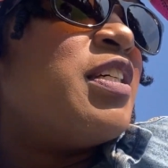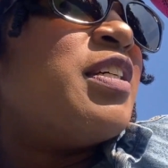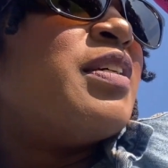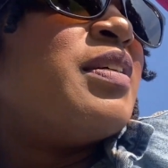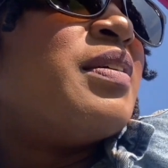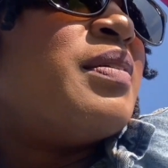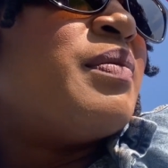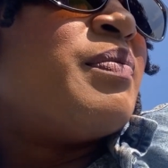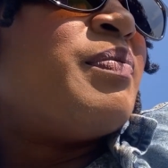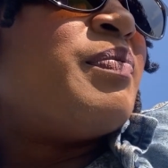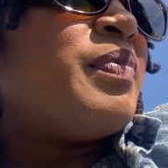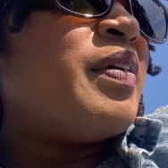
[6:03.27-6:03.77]
No,
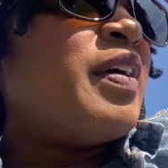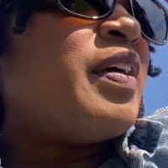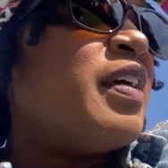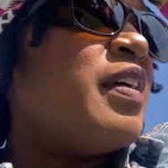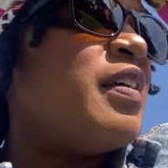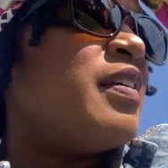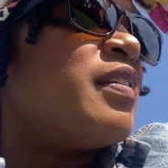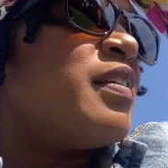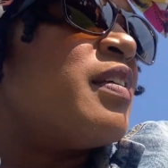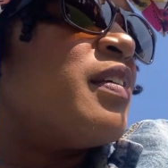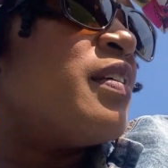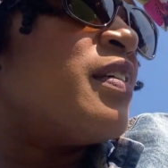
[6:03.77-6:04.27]
it's red.
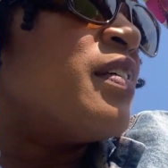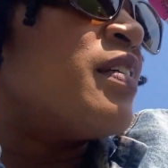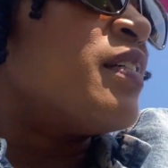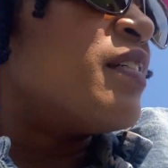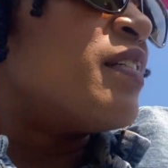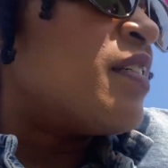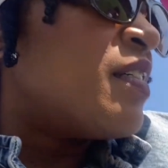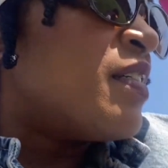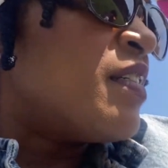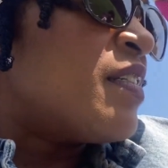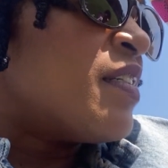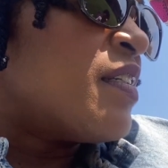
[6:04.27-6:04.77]

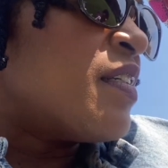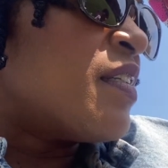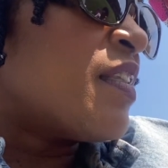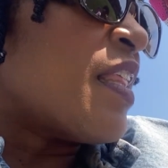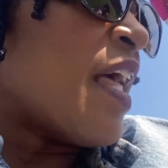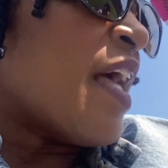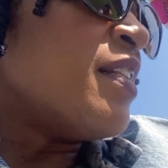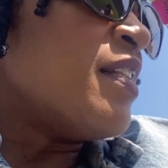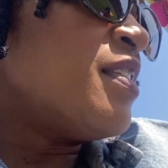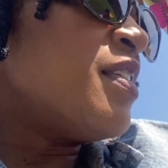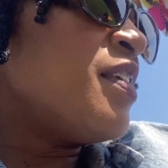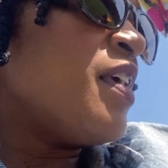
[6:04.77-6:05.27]

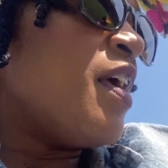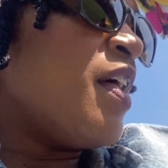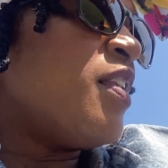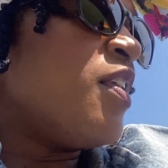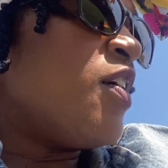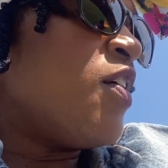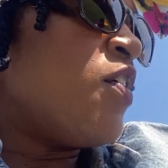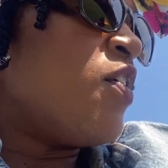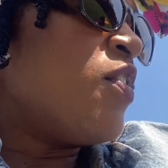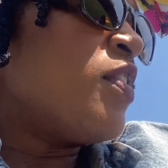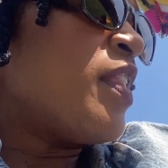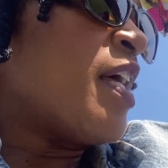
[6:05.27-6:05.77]
That's
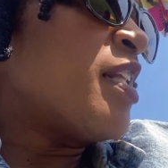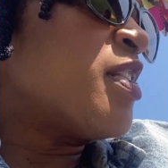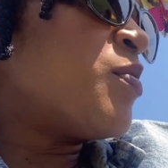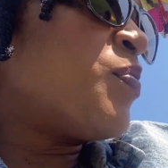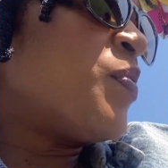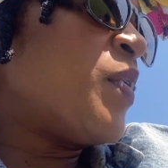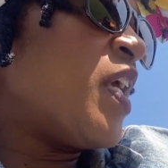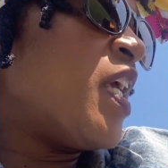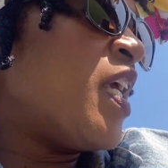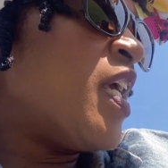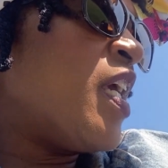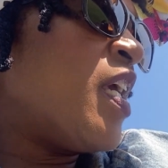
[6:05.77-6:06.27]
yellow. That's
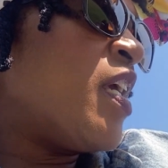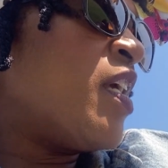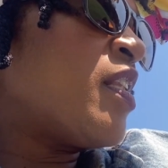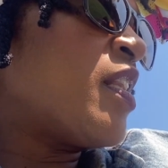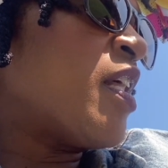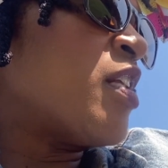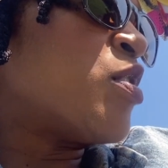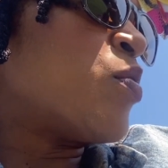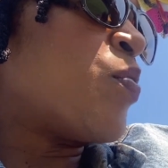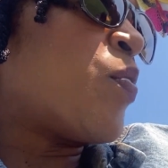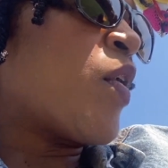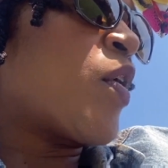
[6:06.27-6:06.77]
pink.
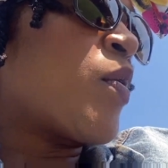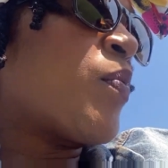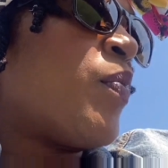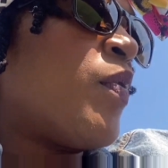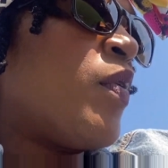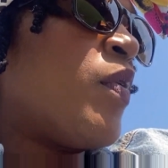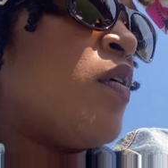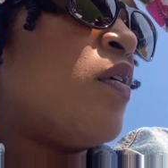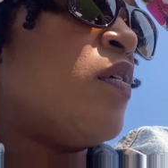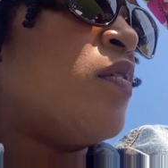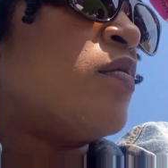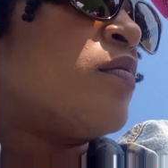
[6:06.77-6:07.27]
That's
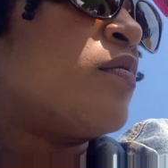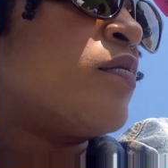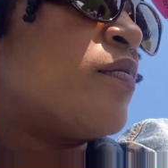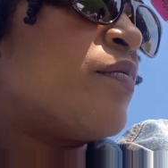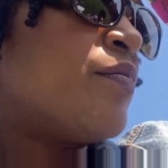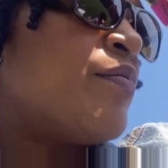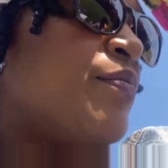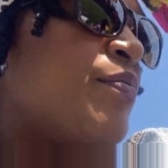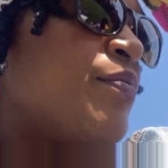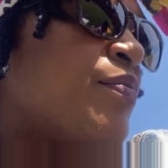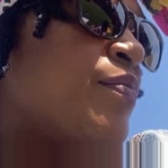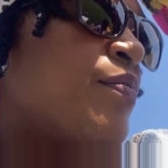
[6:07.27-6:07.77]
purple.
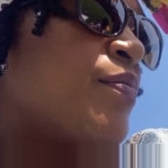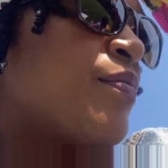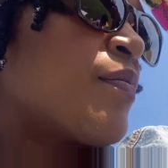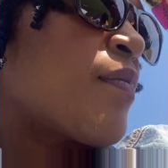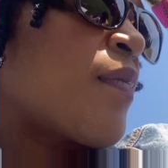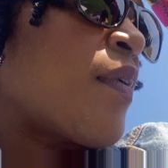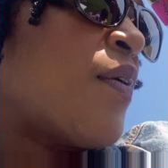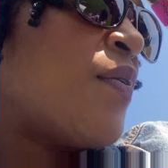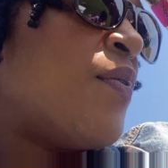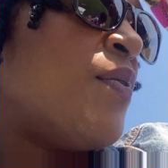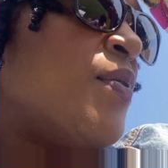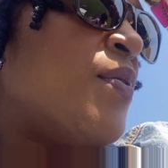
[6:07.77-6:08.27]

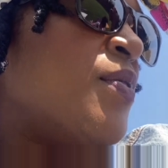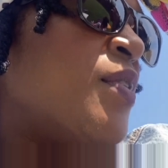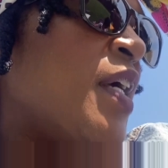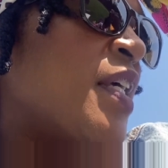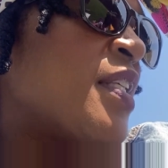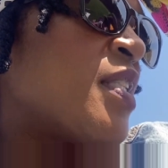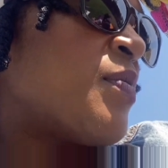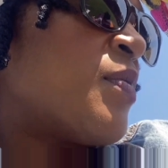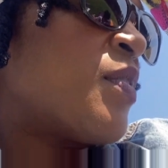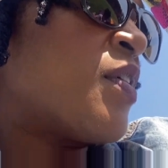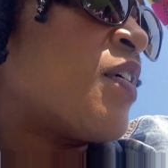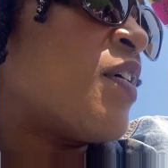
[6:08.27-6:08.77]
Oh, you got
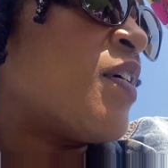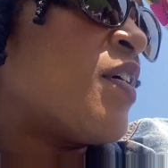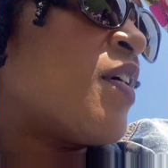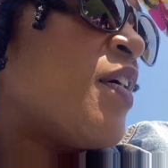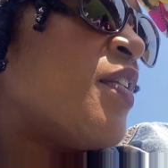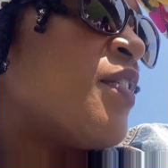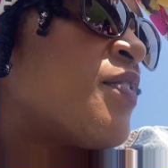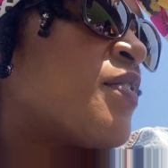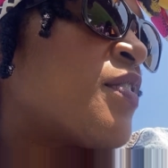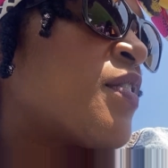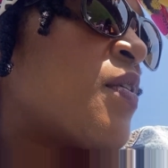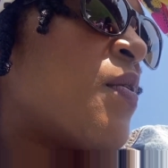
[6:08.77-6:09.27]
some good
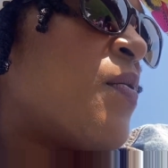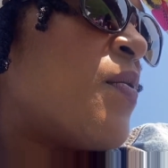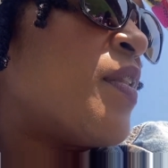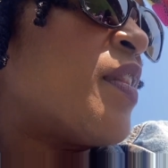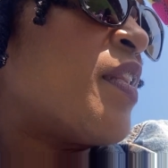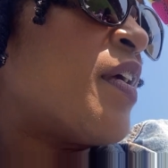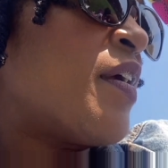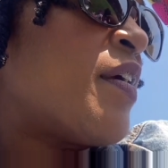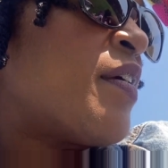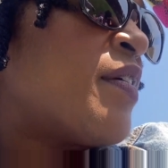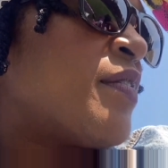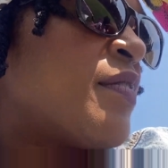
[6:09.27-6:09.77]
colors going
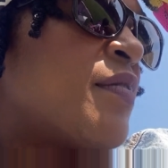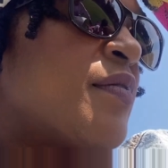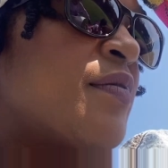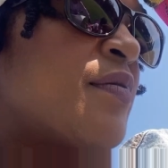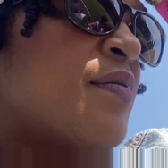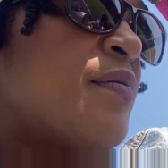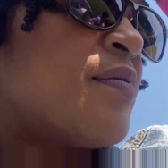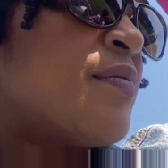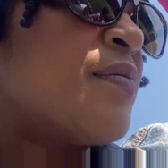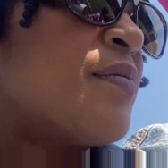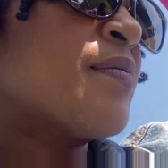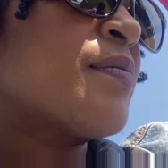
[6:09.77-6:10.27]
there. I
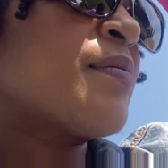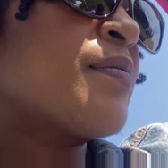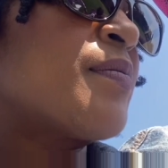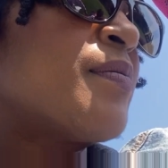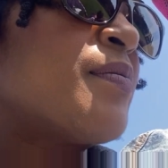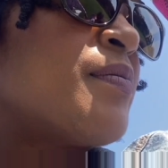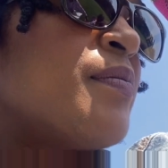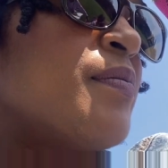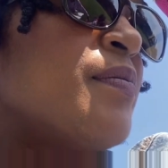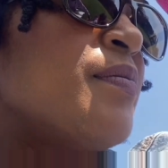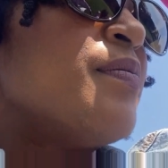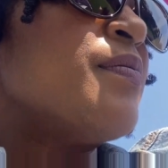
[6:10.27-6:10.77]
actually like
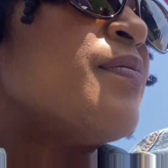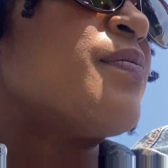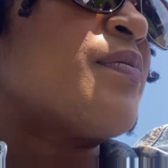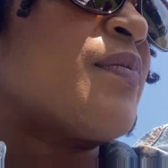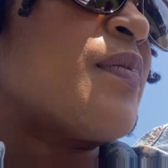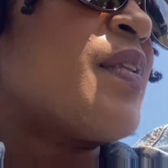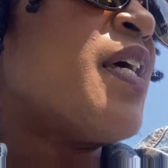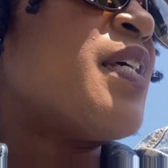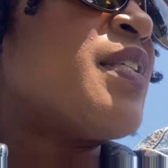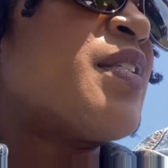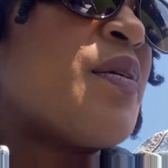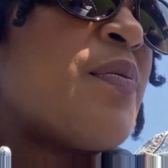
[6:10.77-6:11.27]
this pink.
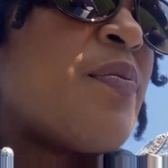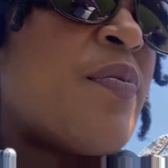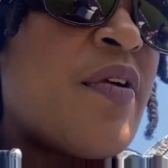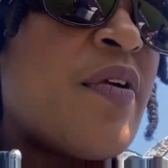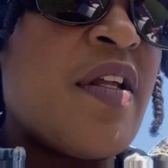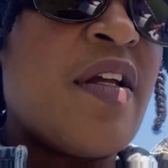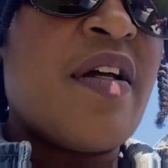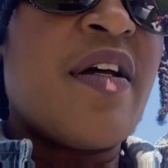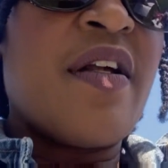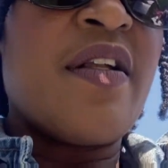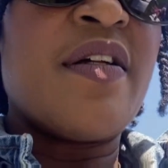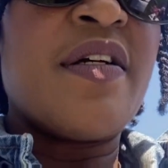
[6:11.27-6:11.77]
That's a pretty
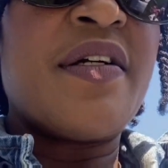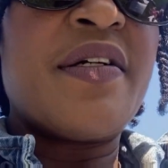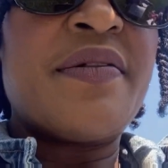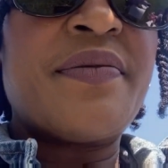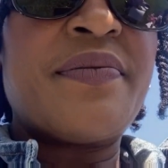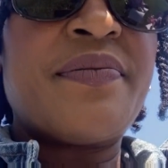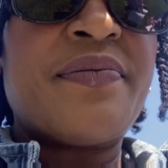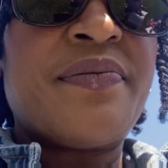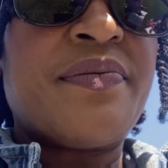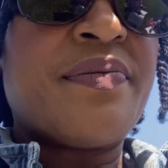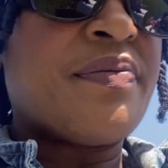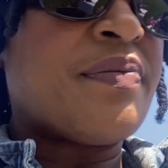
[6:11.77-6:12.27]
color. Mom,
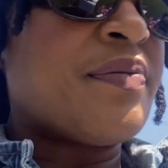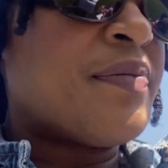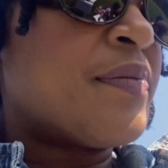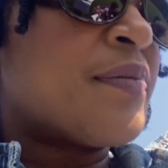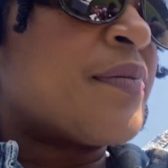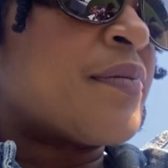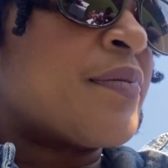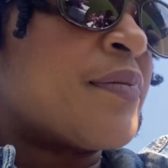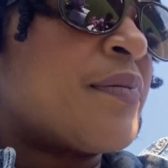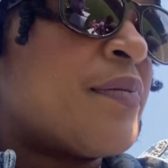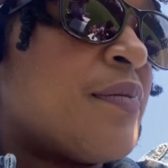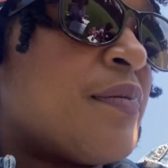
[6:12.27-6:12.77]
look, this
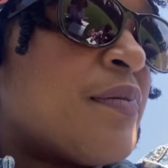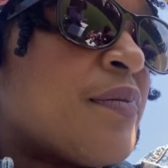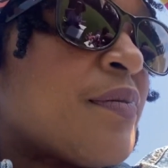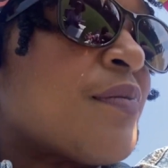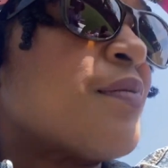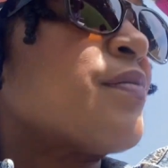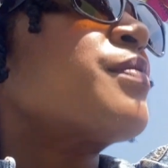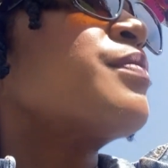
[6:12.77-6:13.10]
is red.